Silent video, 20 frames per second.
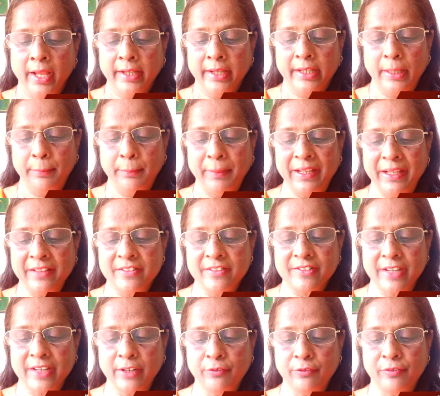keeping
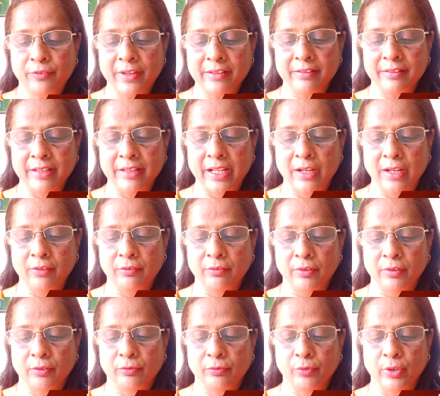steadfast love
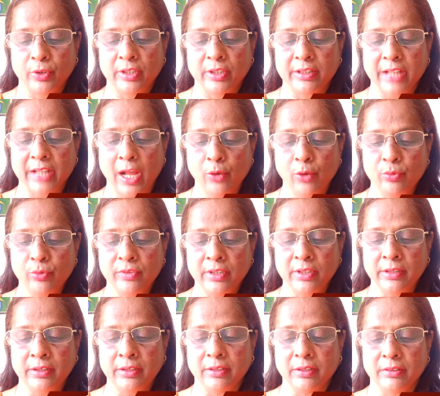for the
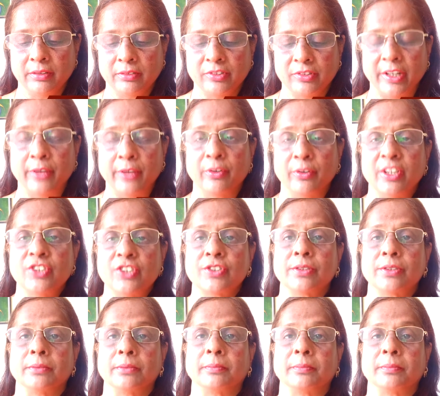thousandth generation.